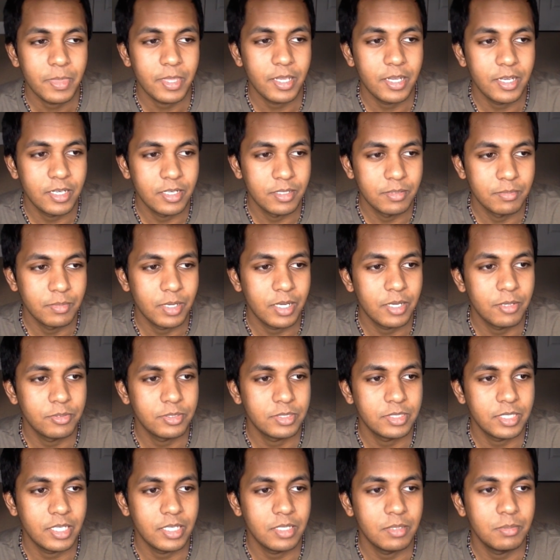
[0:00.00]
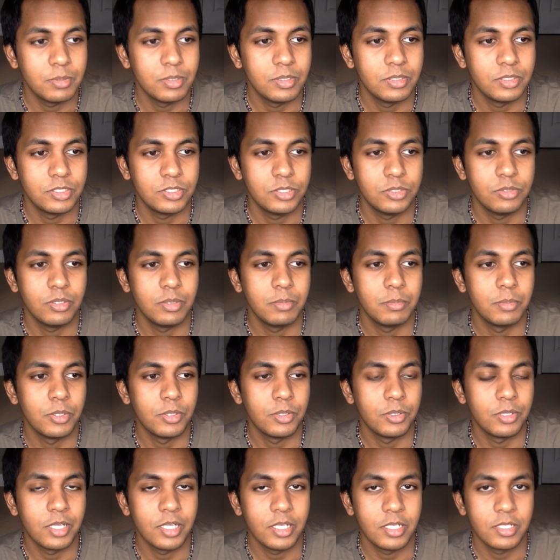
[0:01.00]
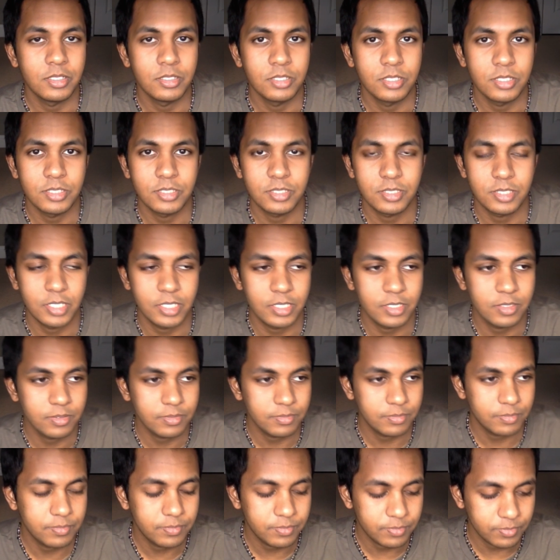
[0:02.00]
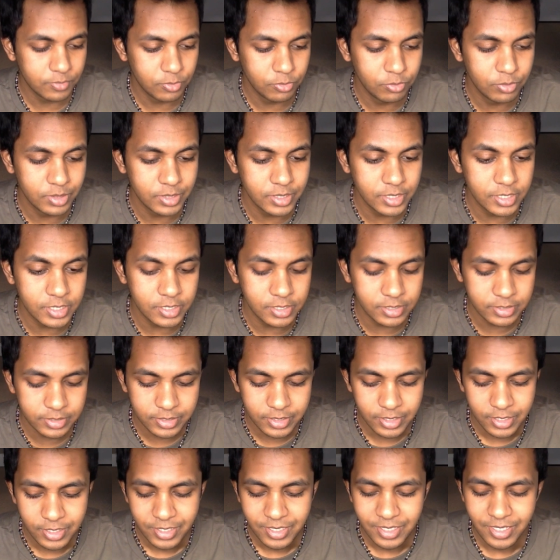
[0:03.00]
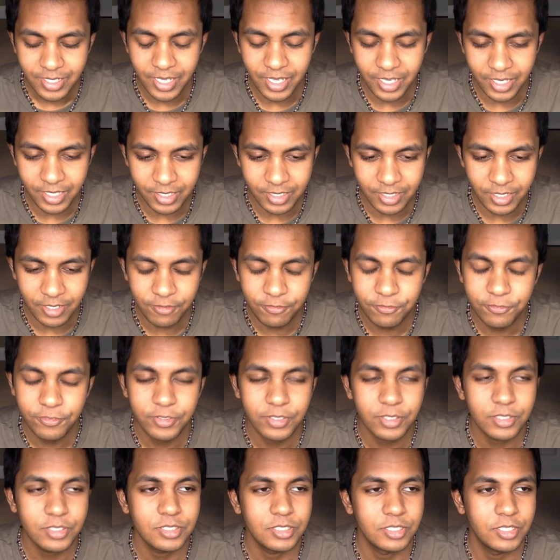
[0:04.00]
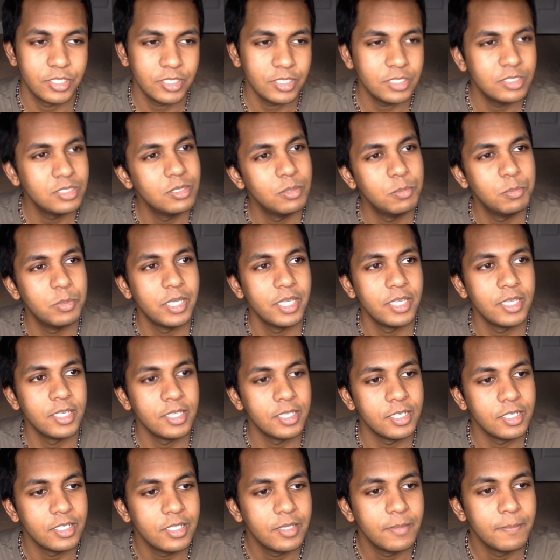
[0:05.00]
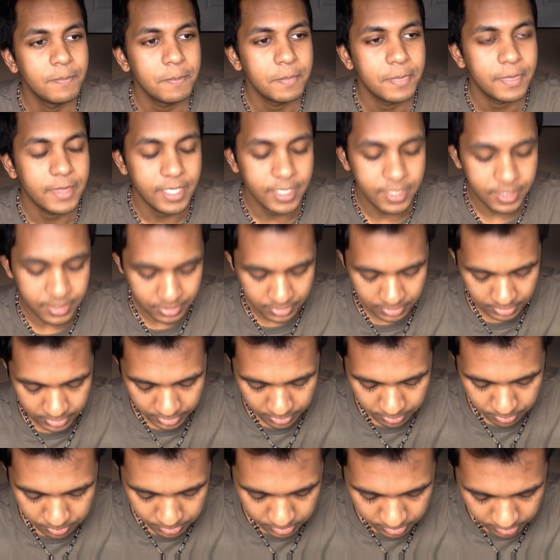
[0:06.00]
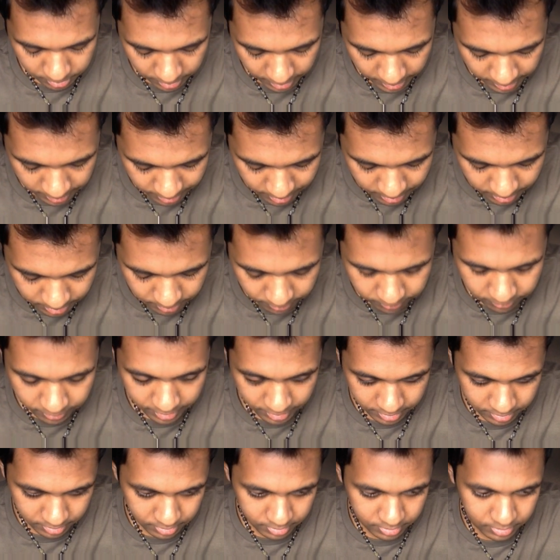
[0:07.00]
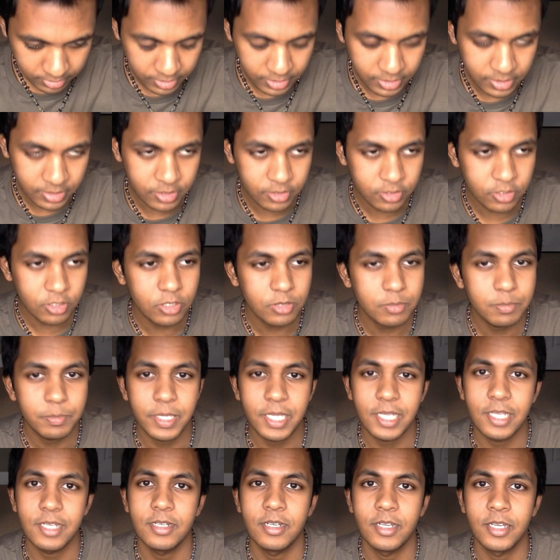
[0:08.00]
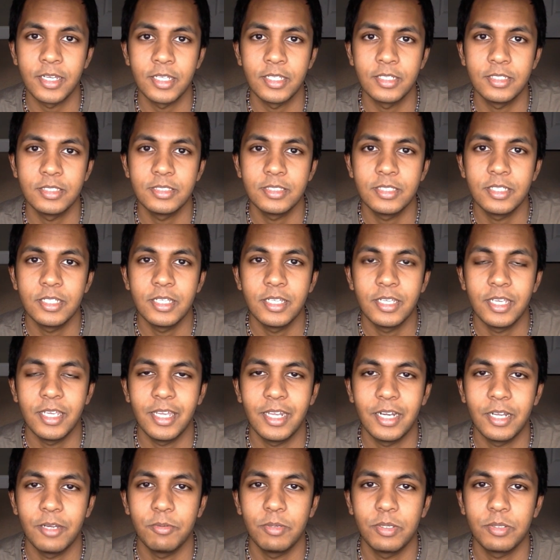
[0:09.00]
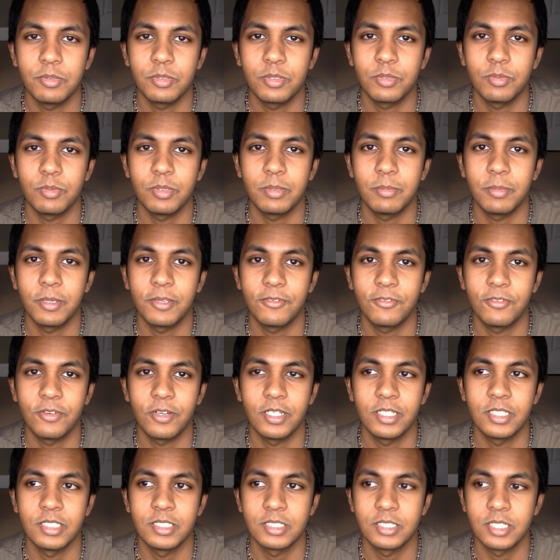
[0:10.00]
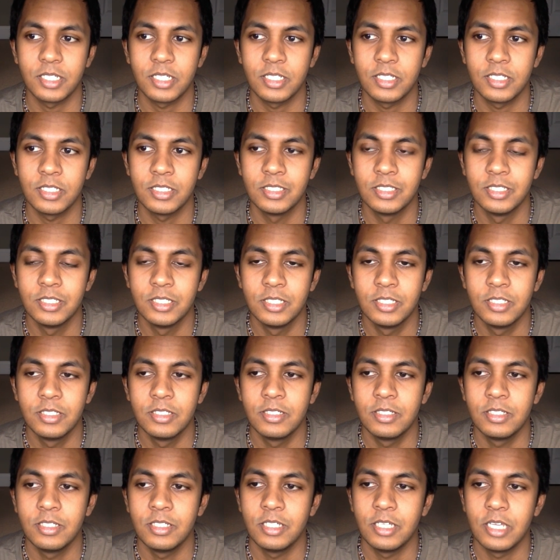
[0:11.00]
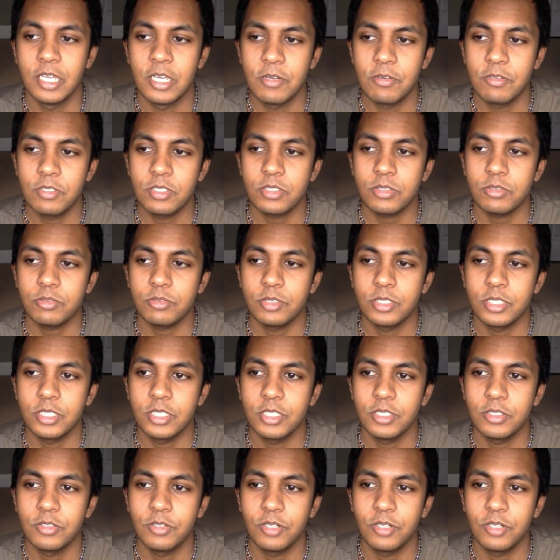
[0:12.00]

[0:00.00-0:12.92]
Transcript: I was able to emote and just like release, and it feels good to paint. And it was at this event, they're called paint nights, and I went with one of my friends, and it was a really